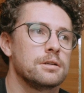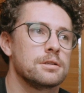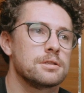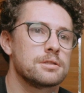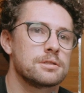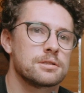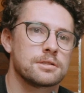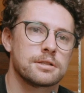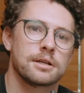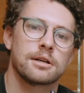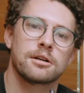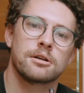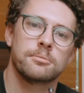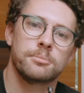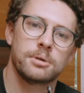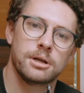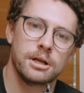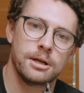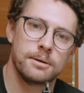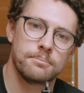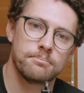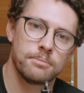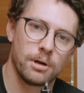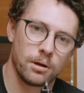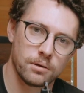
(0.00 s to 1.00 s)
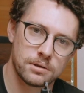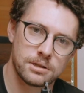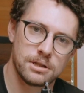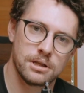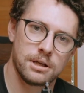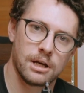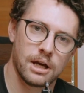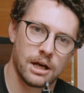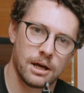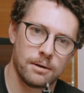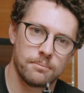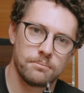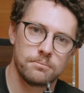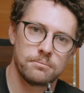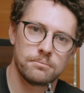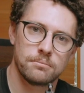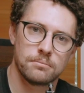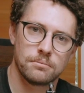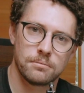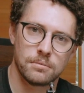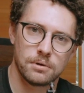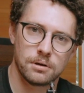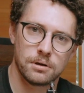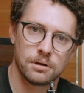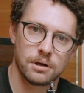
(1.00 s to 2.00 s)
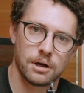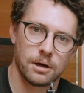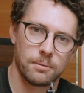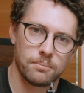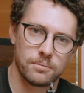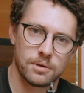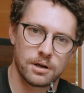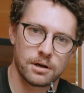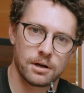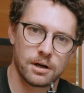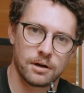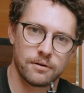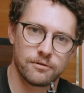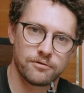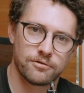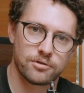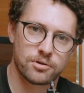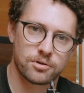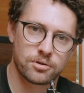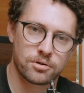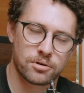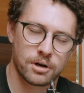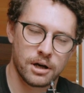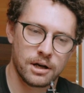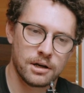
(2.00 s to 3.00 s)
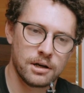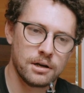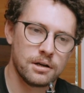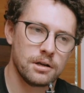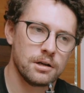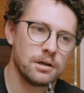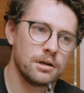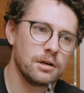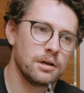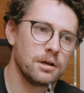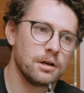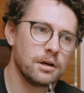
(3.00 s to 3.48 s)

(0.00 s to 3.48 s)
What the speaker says: ceremony multicam that I've created,